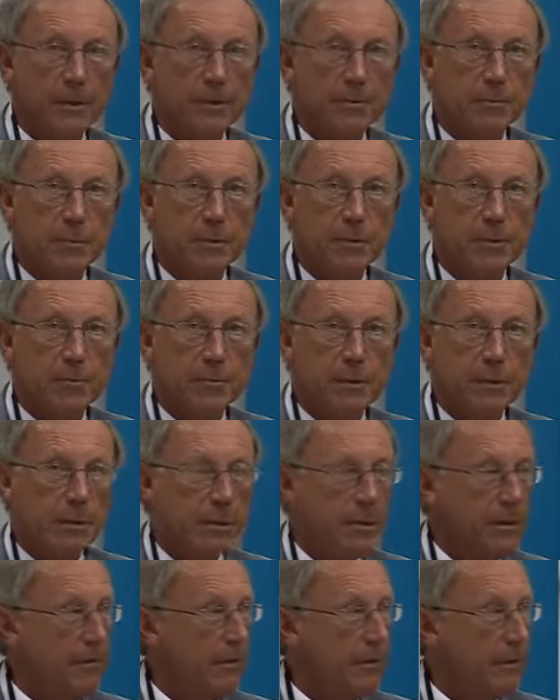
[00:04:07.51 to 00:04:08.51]
is possible
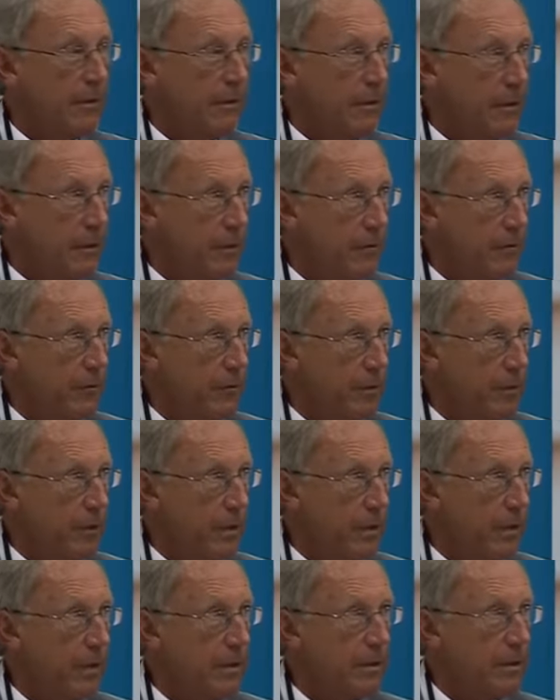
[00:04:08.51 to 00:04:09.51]
even if they are
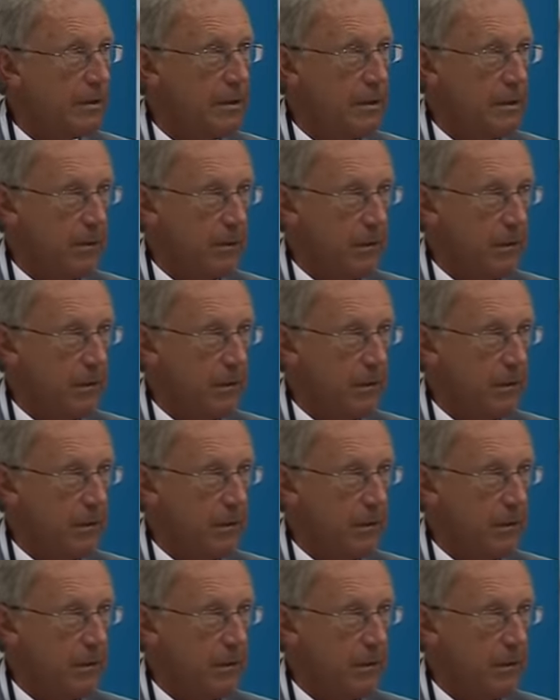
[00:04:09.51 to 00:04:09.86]
40 years.